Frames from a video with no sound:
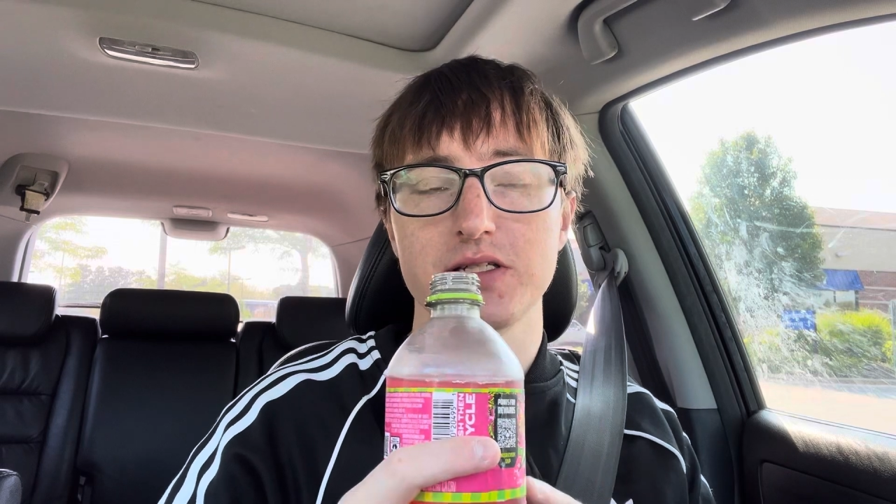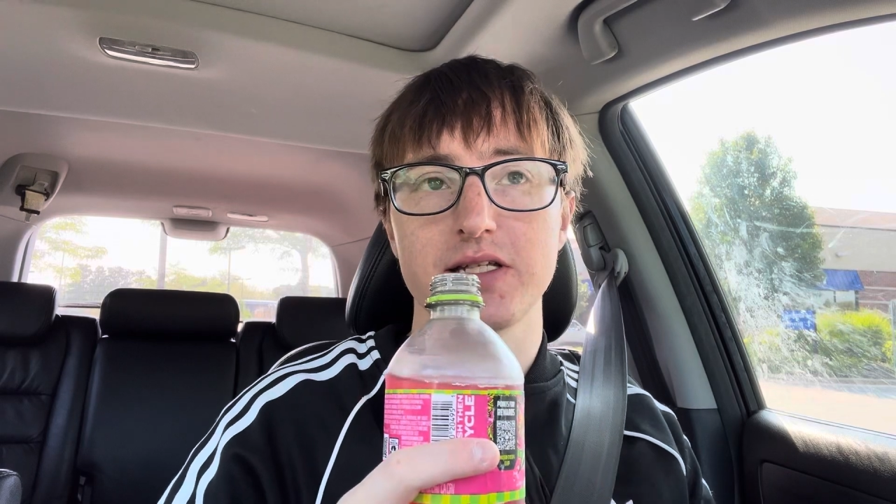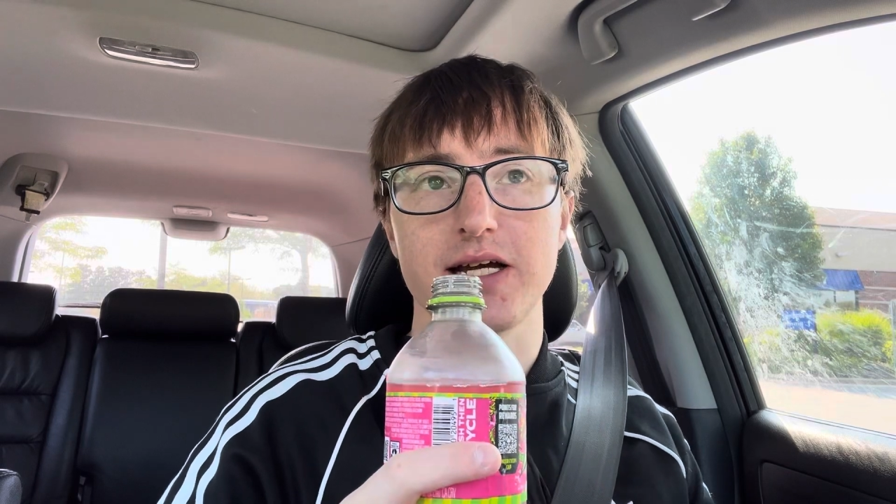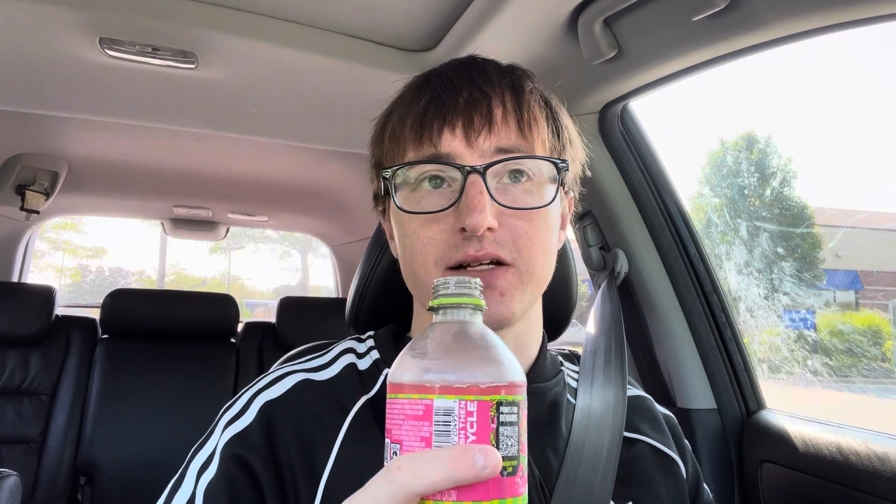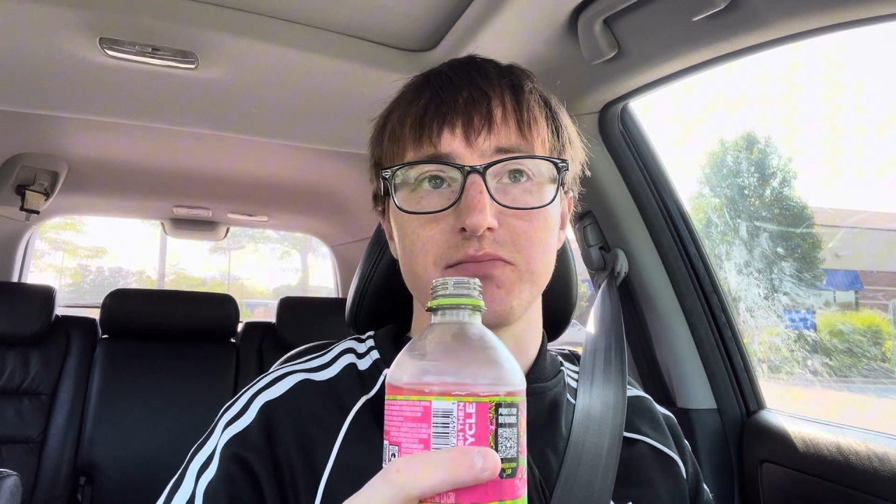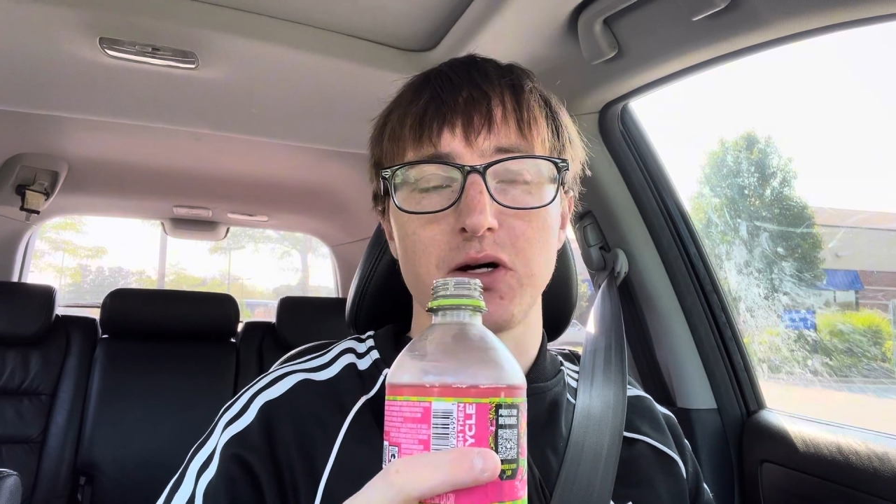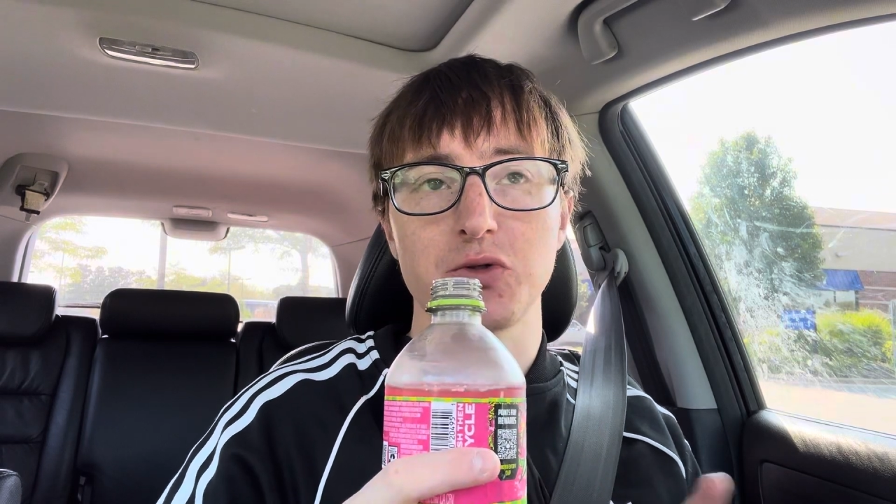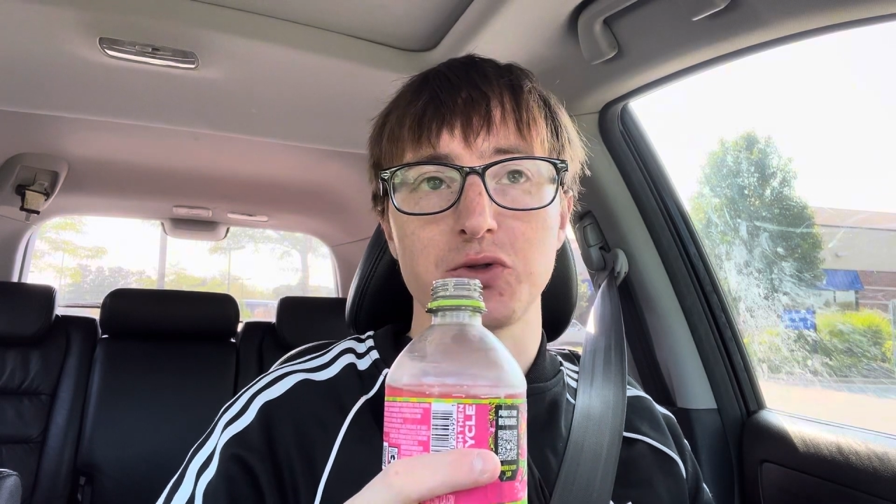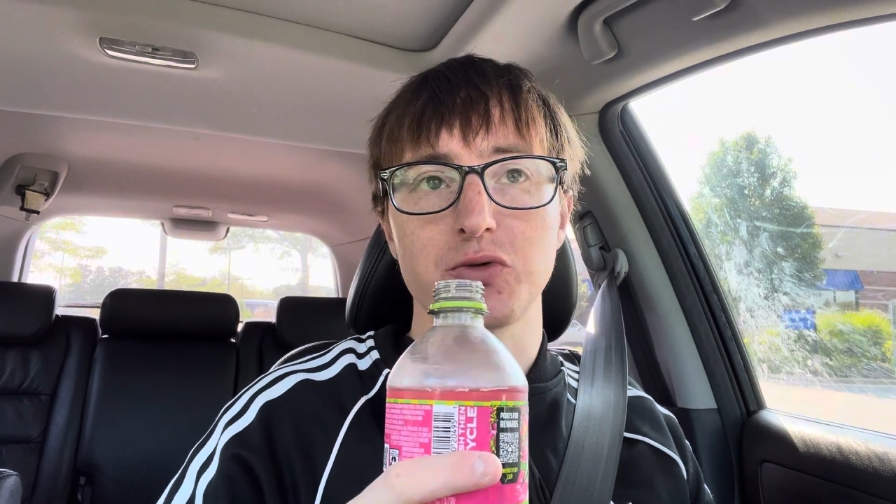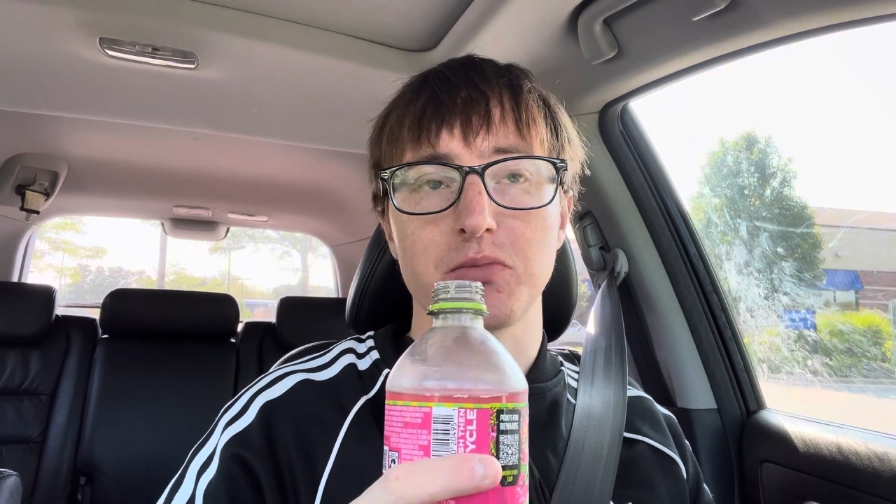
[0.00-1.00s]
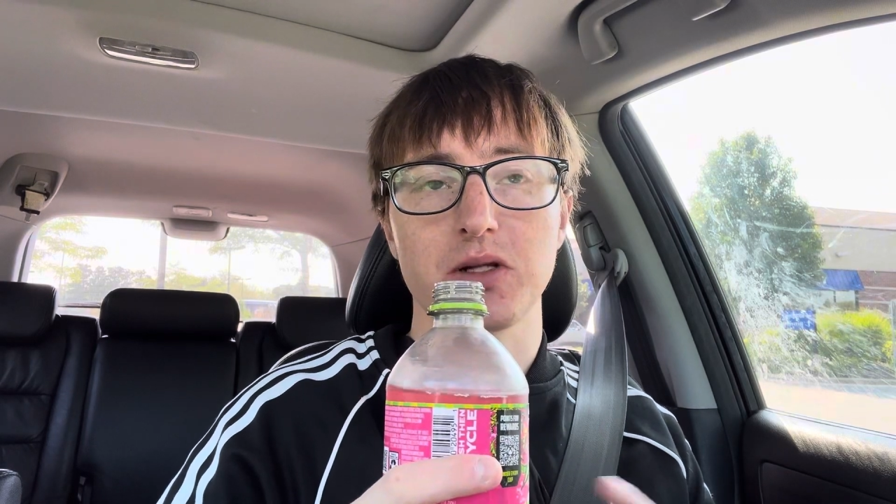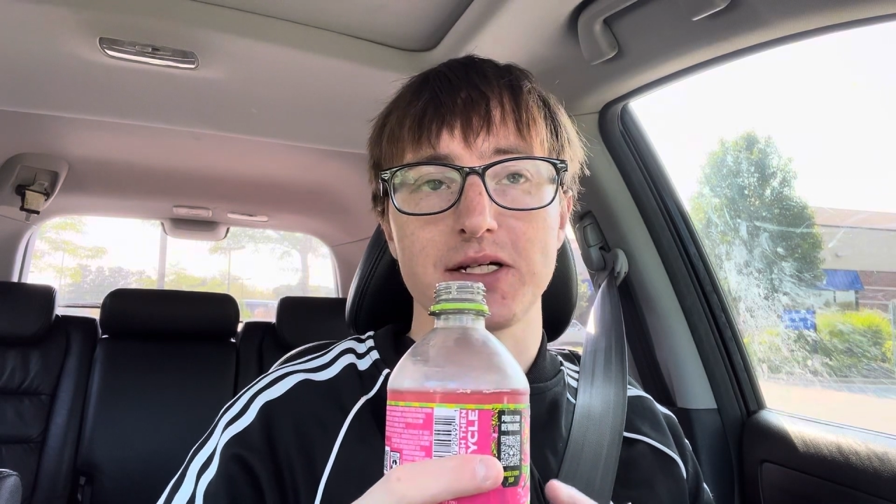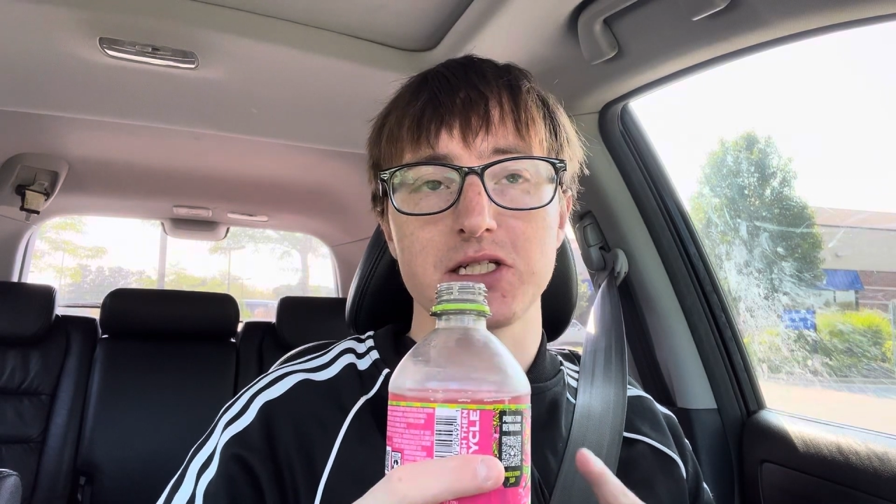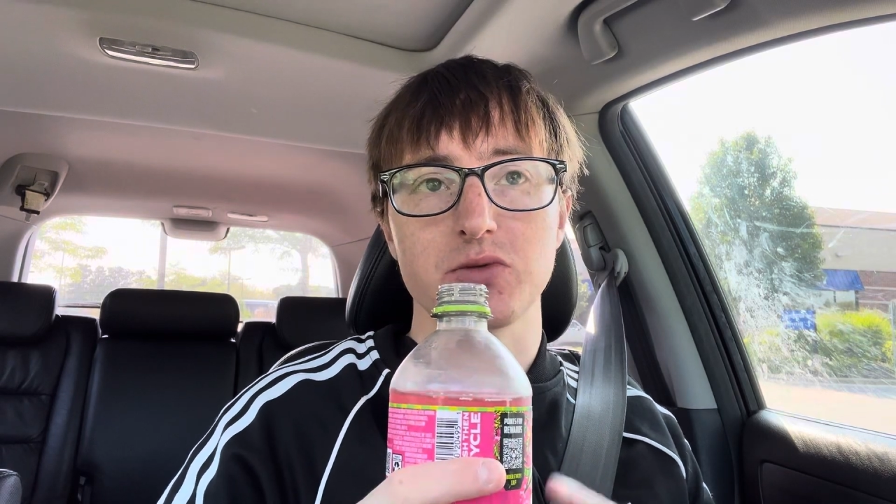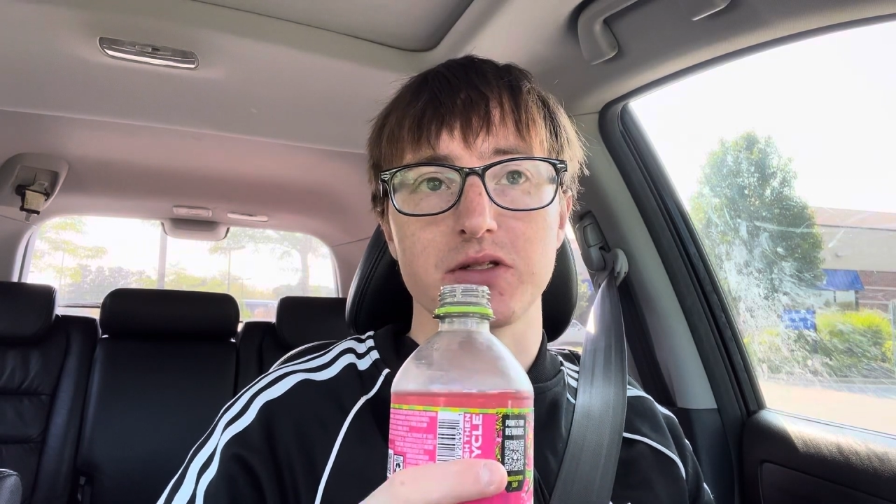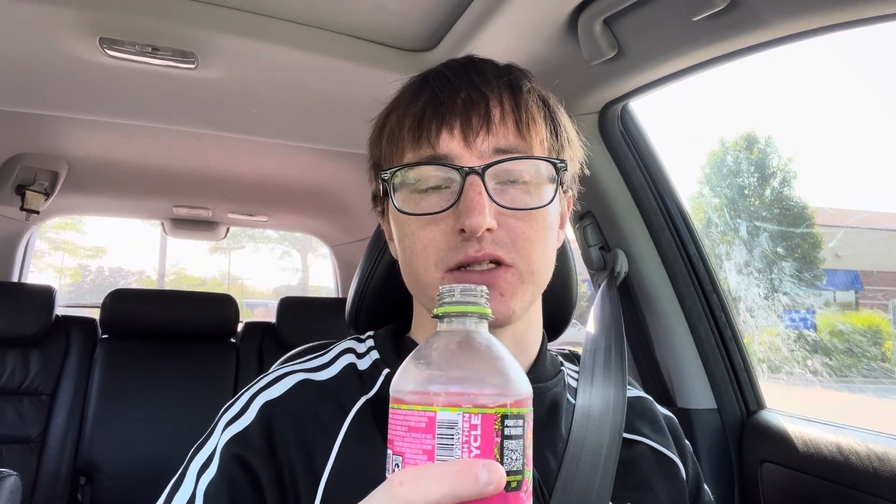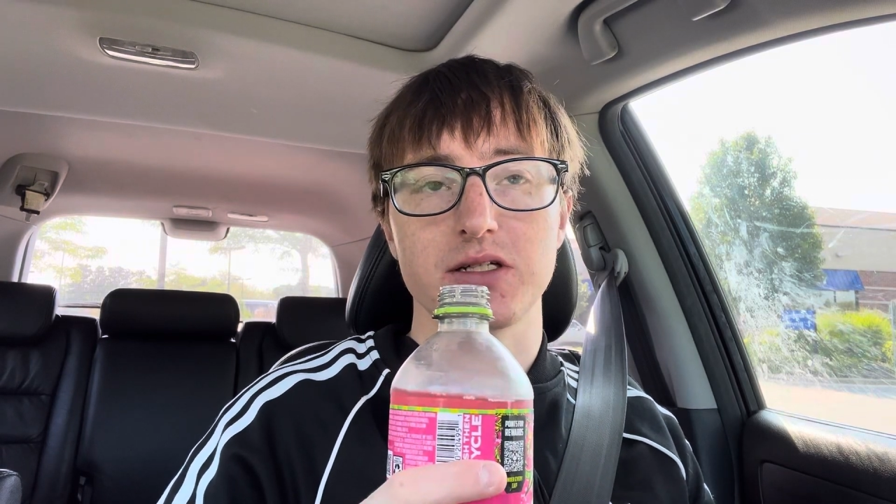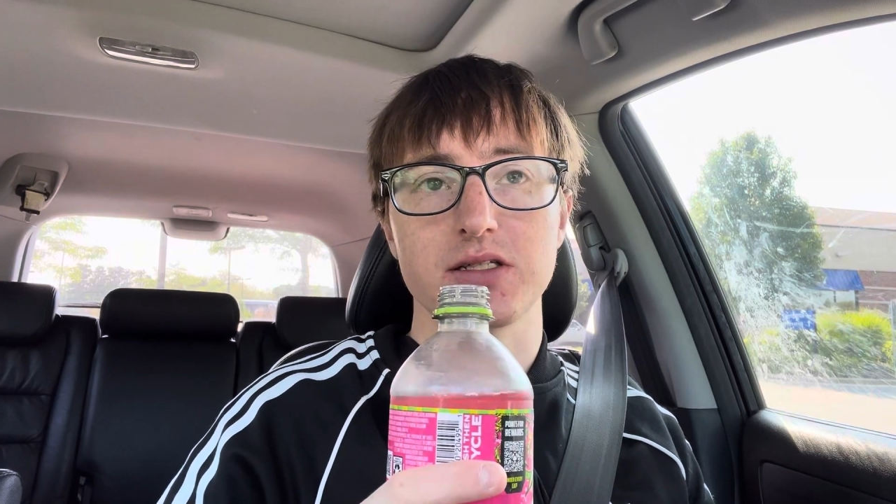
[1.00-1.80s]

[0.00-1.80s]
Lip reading: that Mountain Dew replaced with this,